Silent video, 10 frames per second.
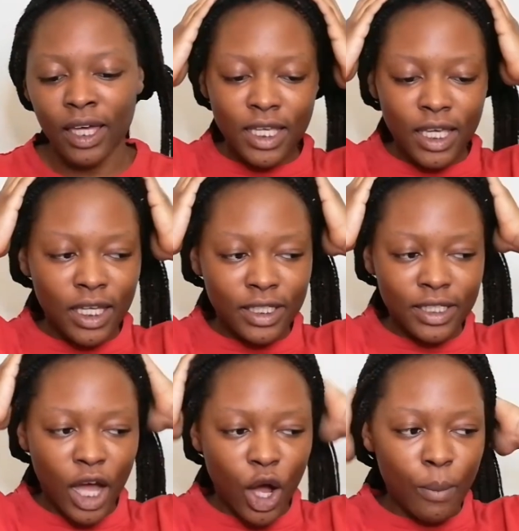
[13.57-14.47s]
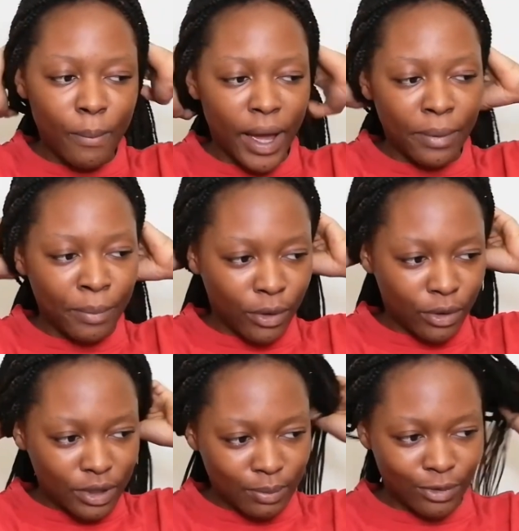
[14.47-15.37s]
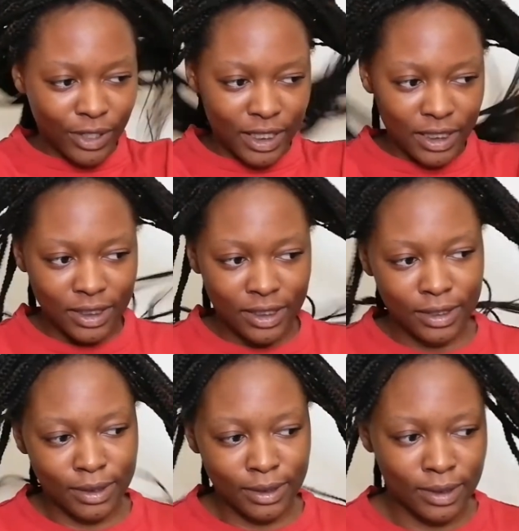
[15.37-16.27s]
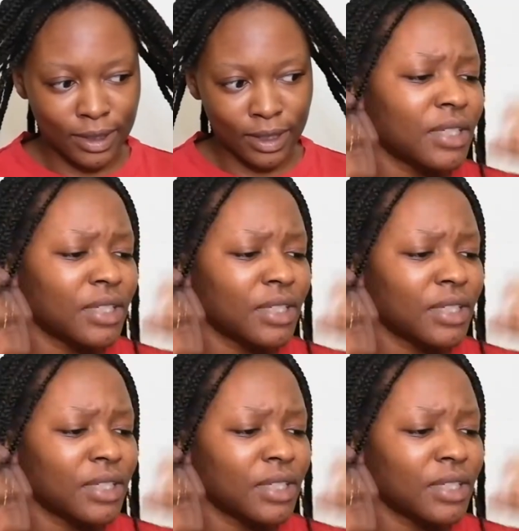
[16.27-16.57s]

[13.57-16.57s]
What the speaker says: take down my box braids.